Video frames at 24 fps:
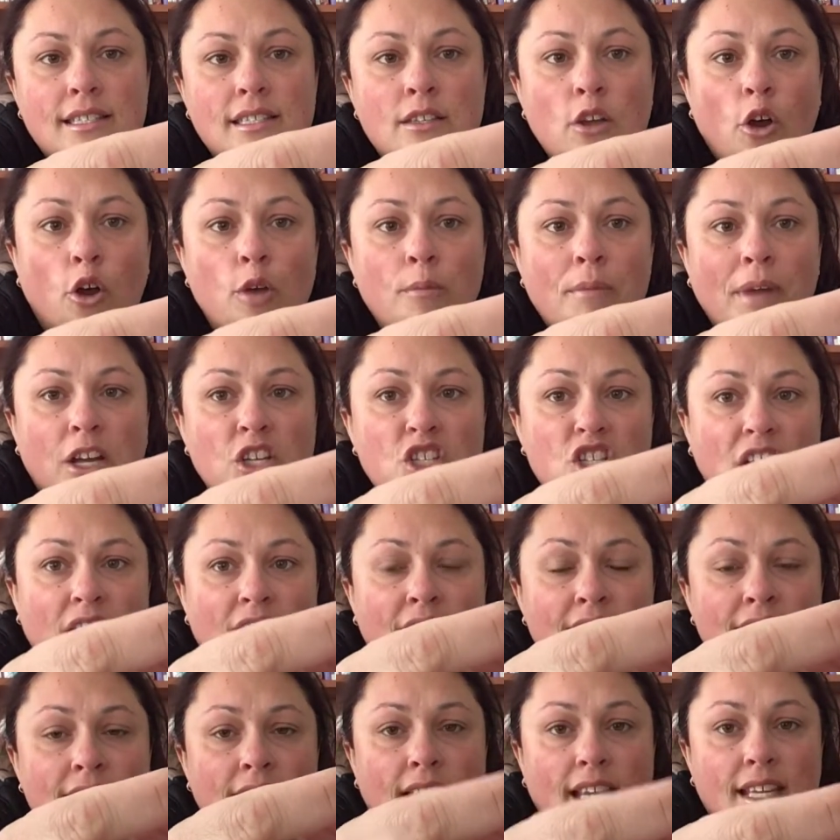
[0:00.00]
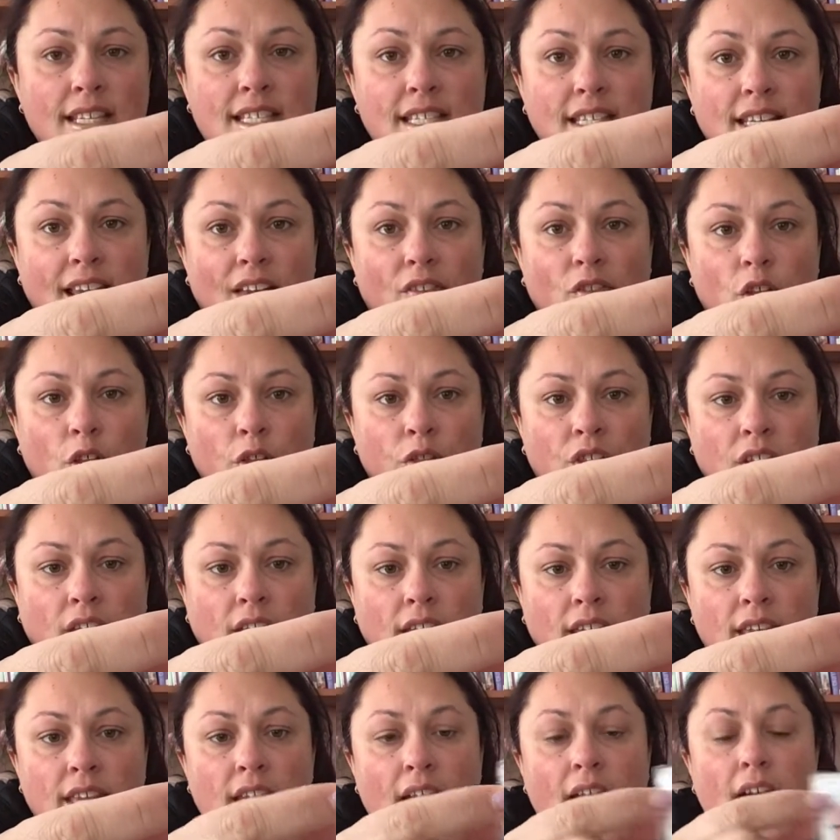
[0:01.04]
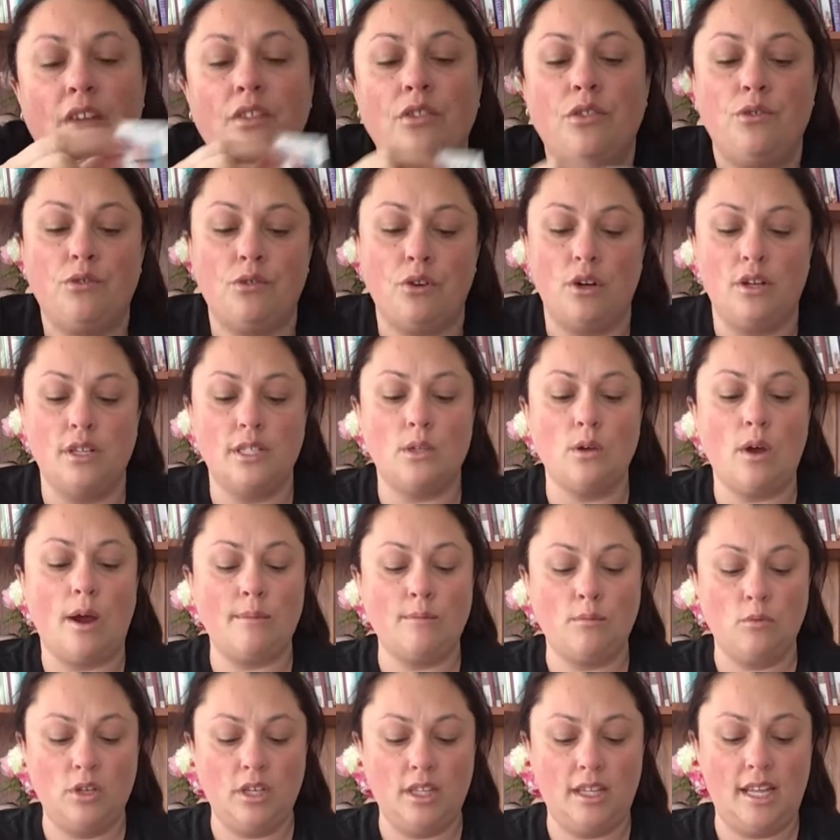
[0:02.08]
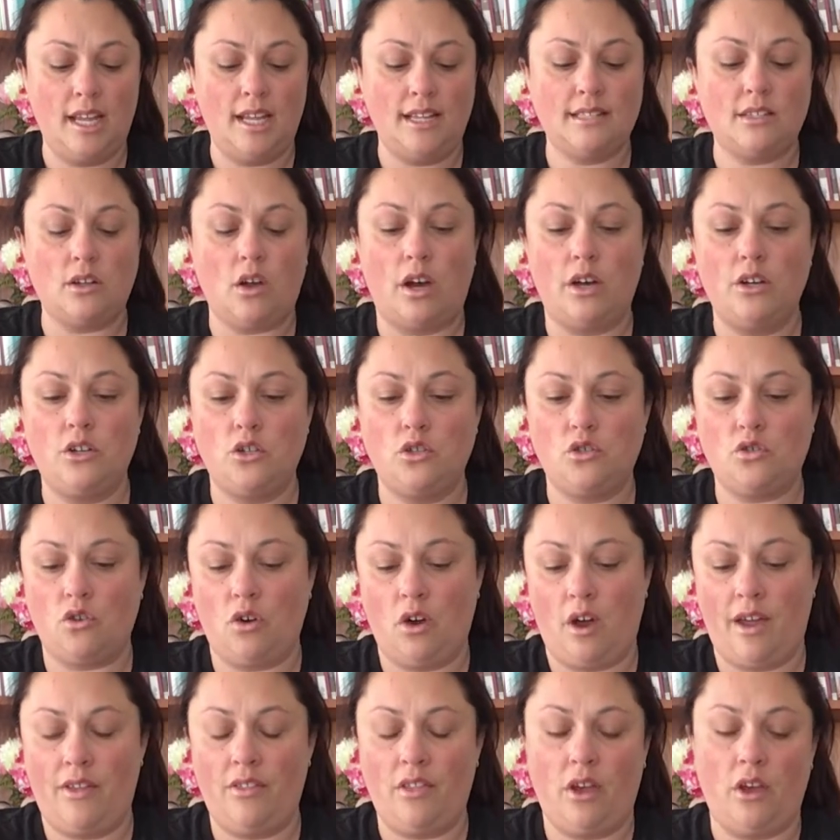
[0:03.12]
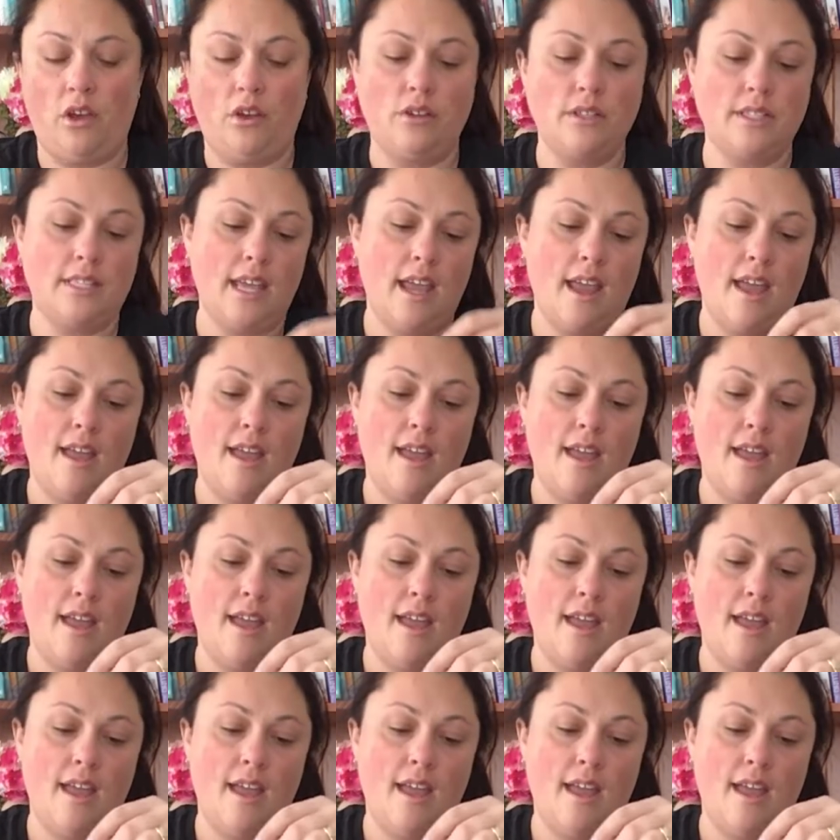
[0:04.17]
so much easier to get the thicker yarn through. So I'm really excited to try those.